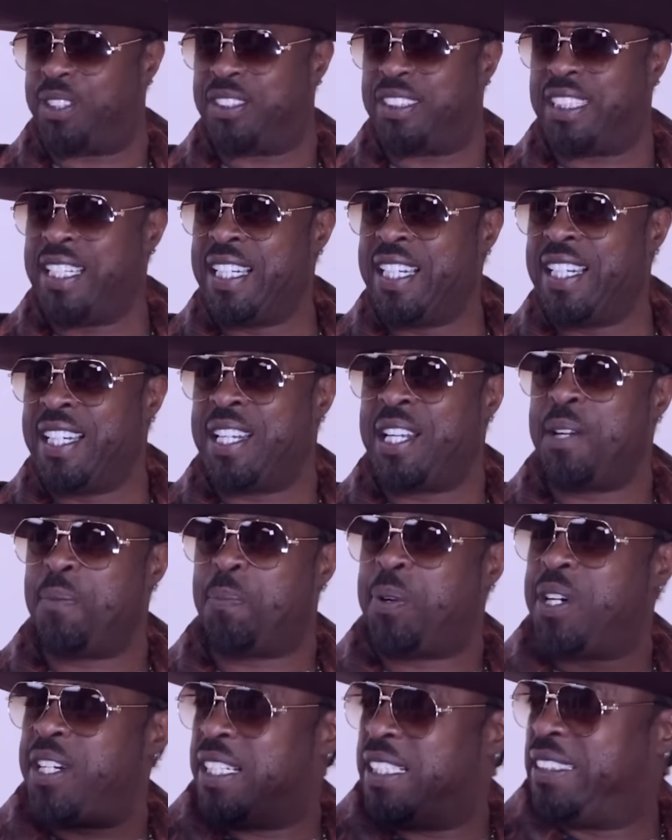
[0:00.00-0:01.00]
that was
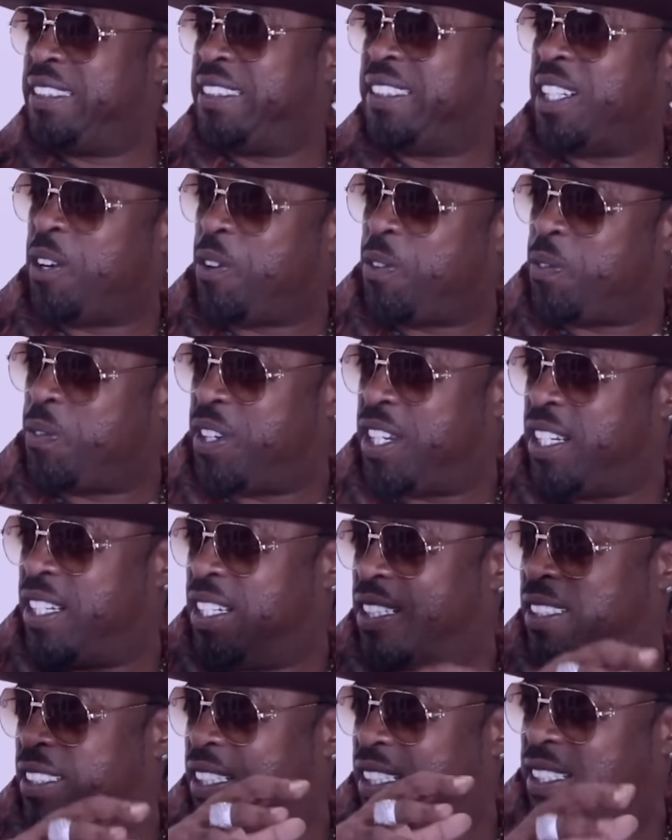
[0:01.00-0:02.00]
he put
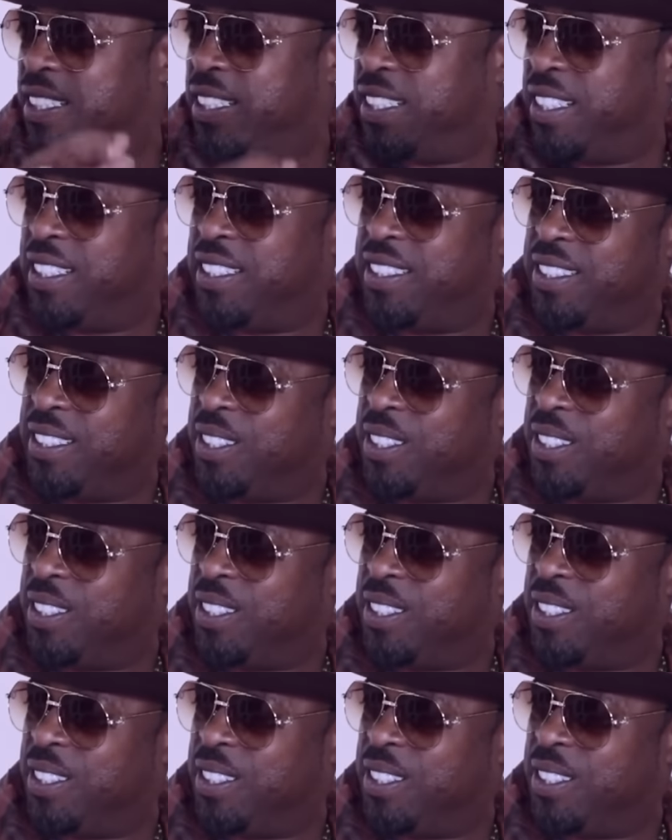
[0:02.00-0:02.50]
himself in the in,